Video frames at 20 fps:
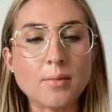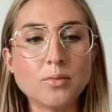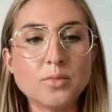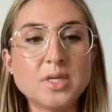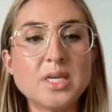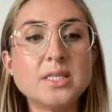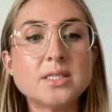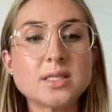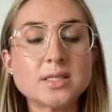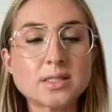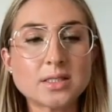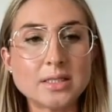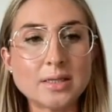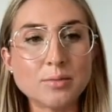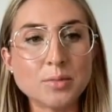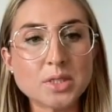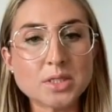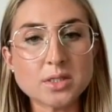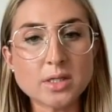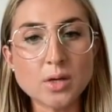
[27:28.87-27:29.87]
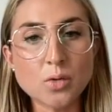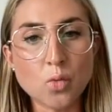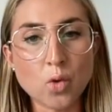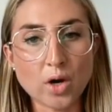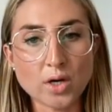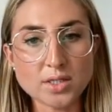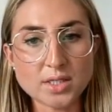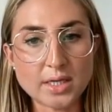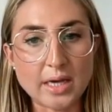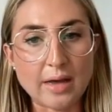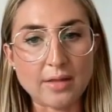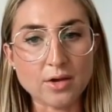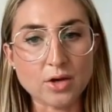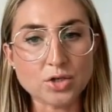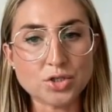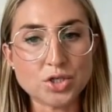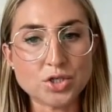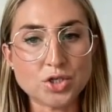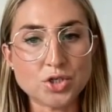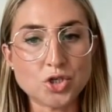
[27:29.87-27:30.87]
need to seamlessly work together
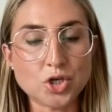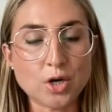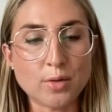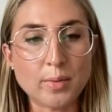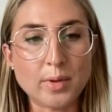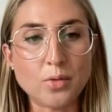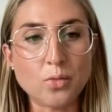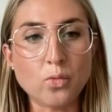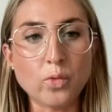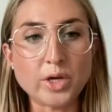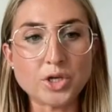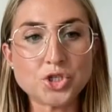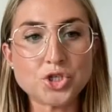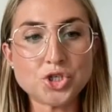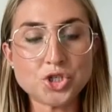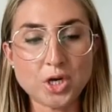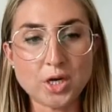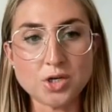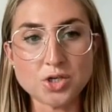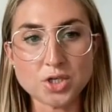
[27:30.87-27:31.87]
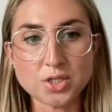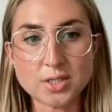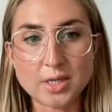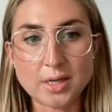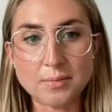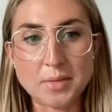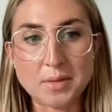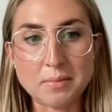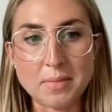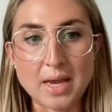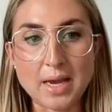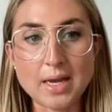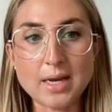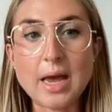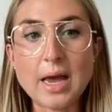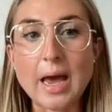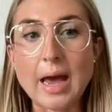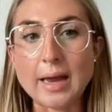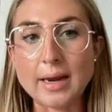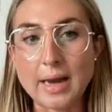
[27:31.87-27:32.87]
to determine which changes can be
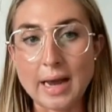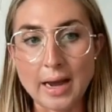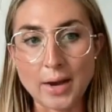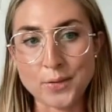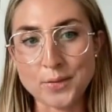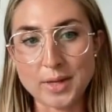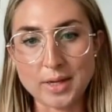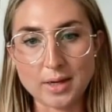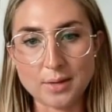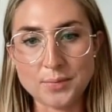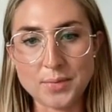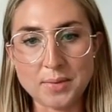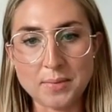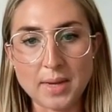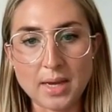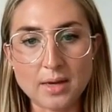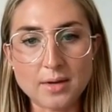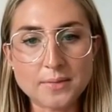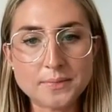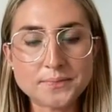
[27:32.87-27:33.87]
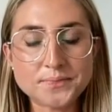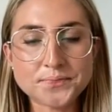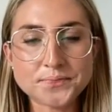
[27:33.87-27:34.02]
made and how they can be made.